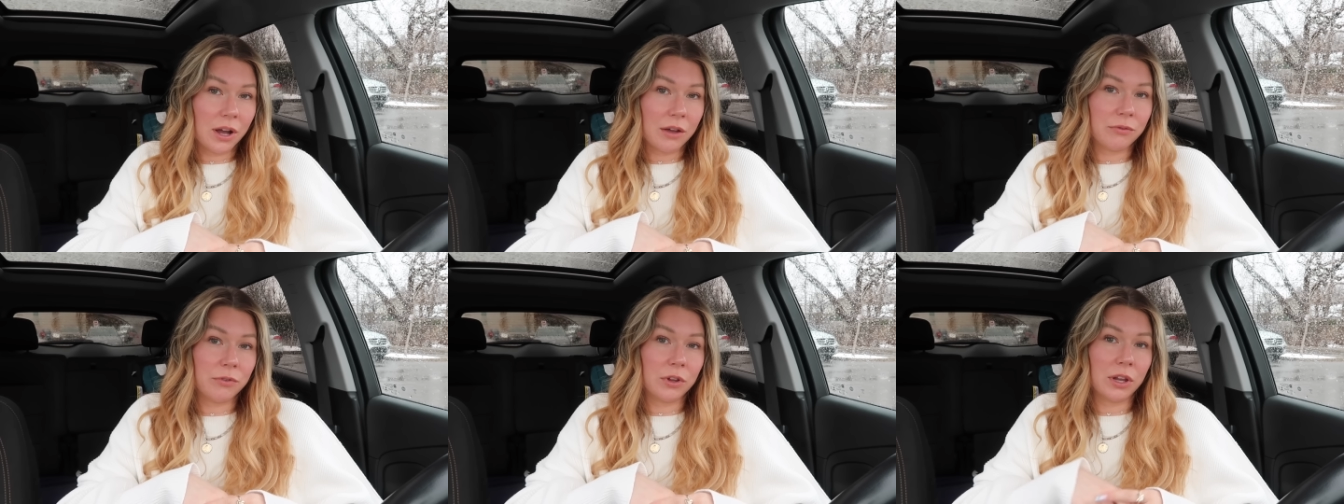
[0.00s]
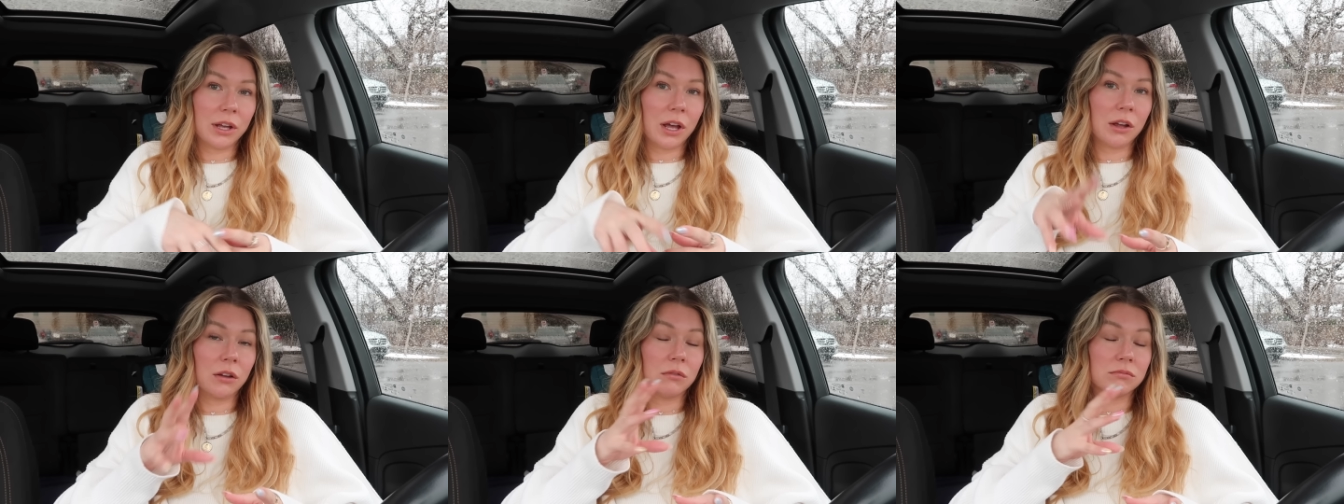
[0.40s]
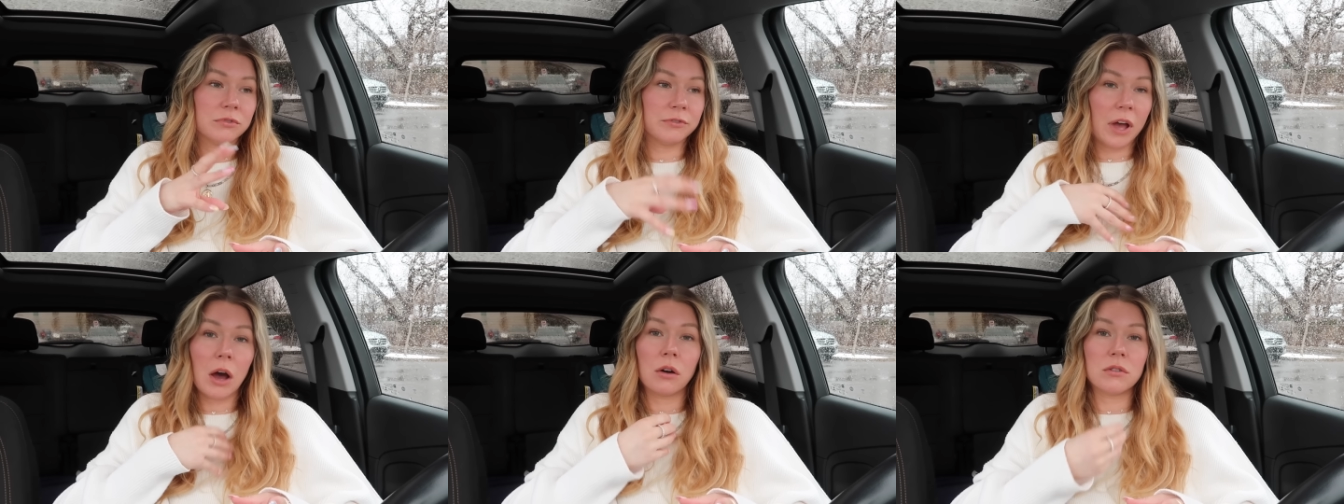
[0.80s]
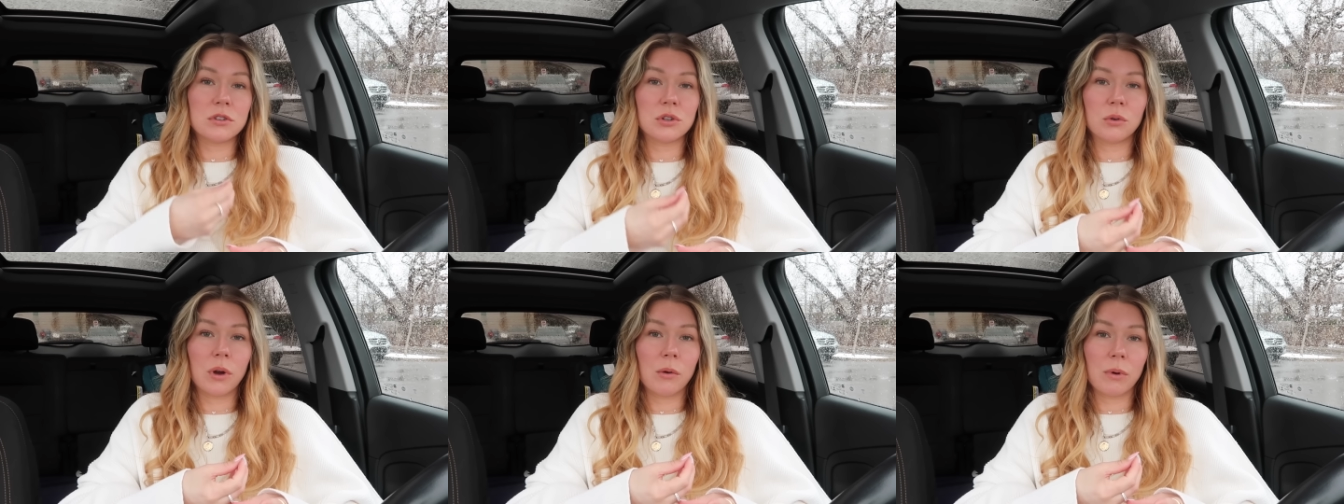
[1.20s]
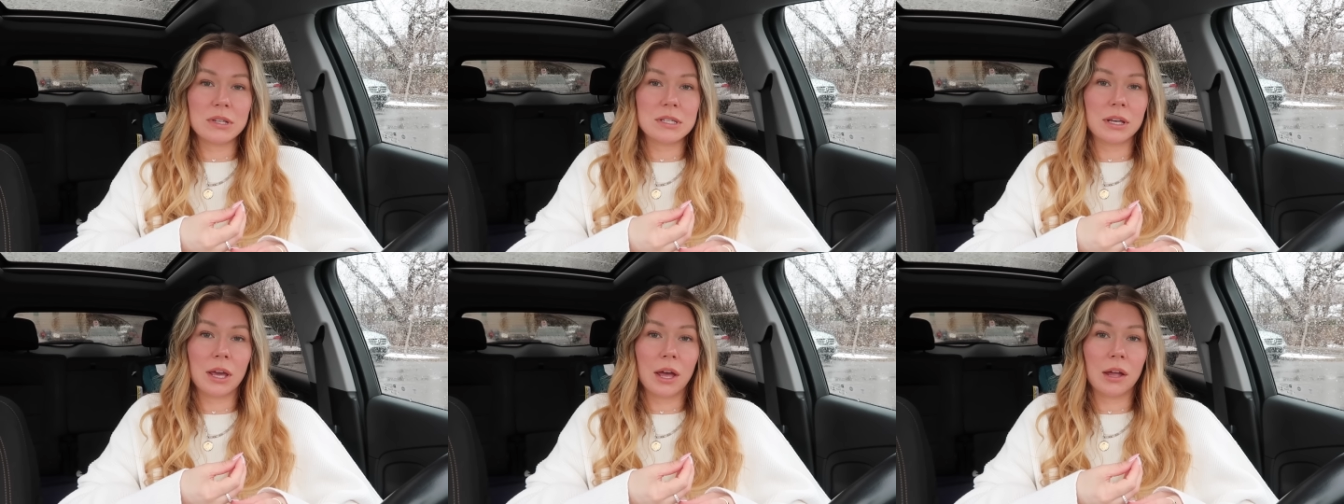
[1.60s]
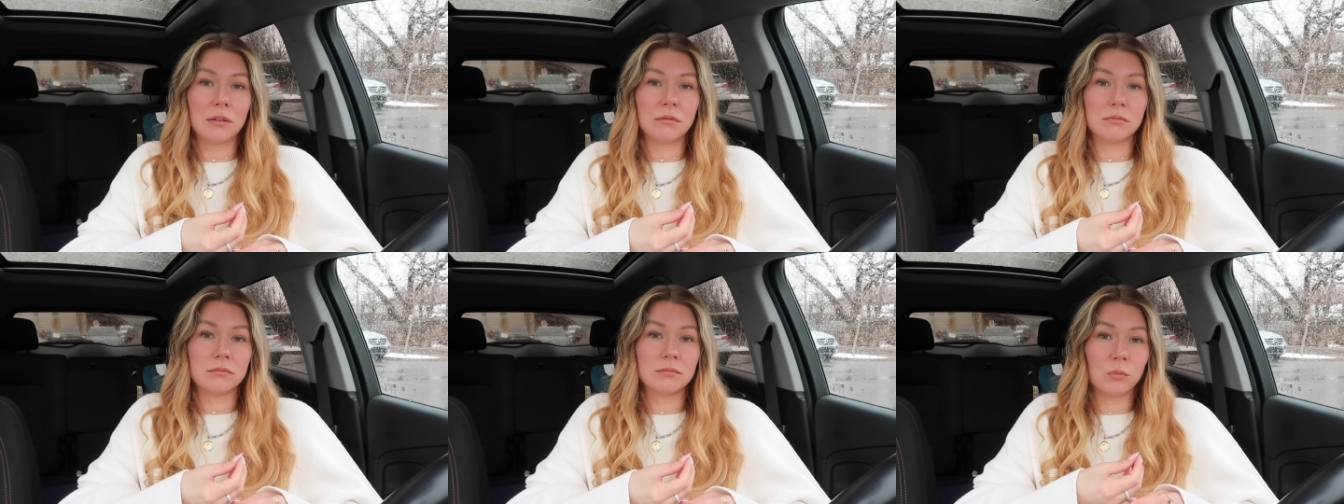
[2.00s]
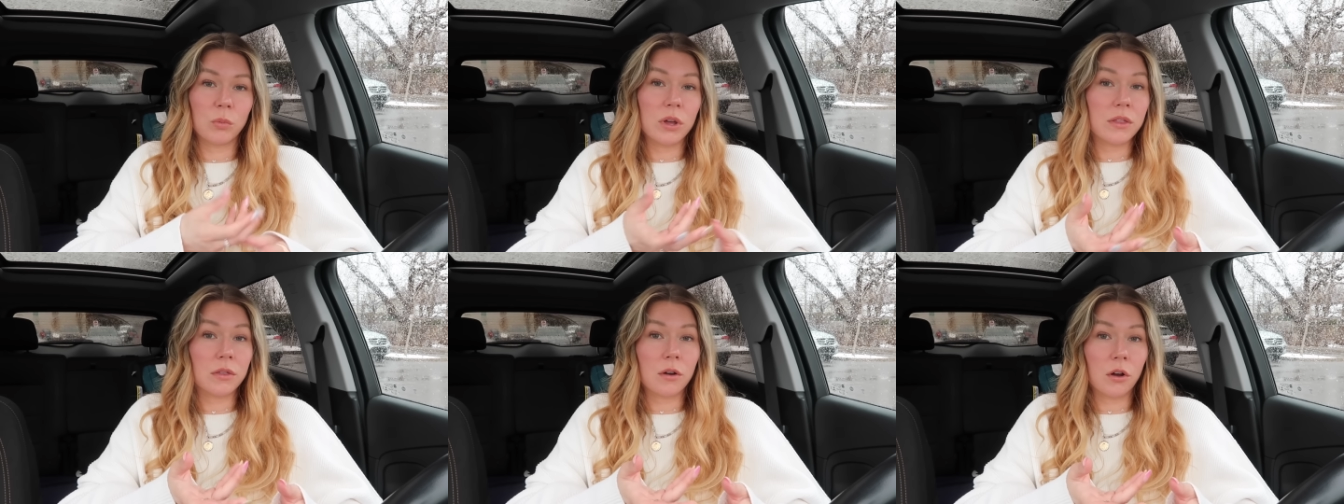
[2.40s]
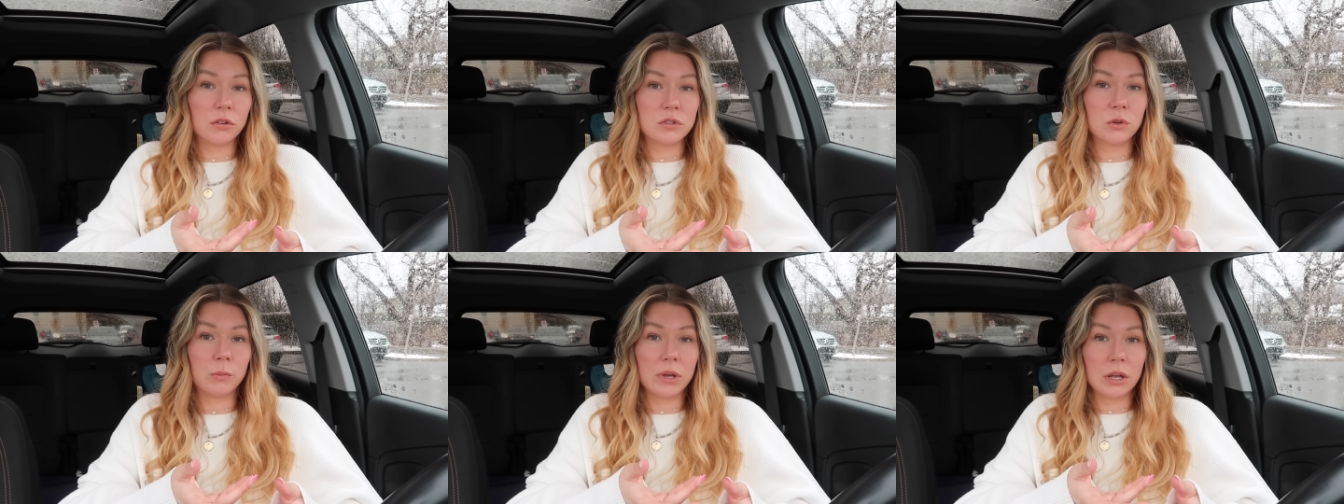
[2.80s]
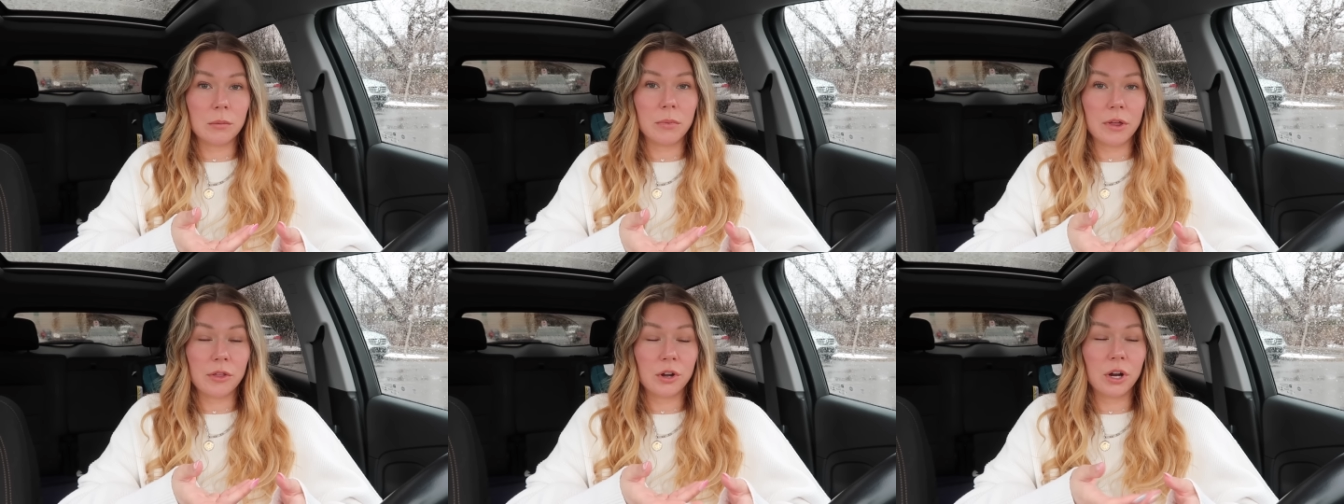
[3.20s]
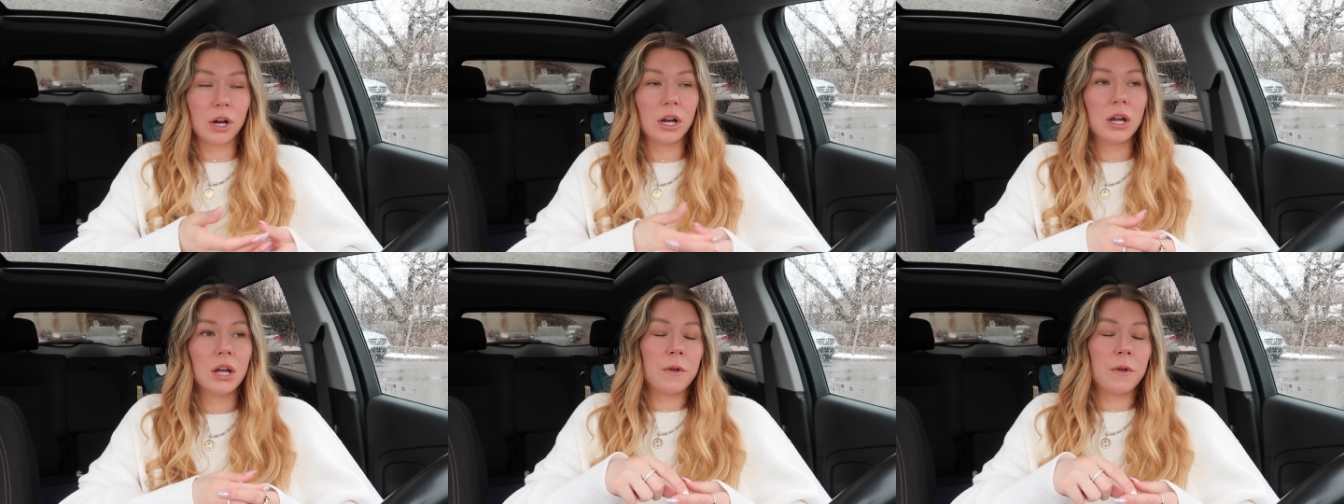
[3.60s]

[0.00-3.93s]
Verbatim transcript: I feel like I found who I was again with also being a mother.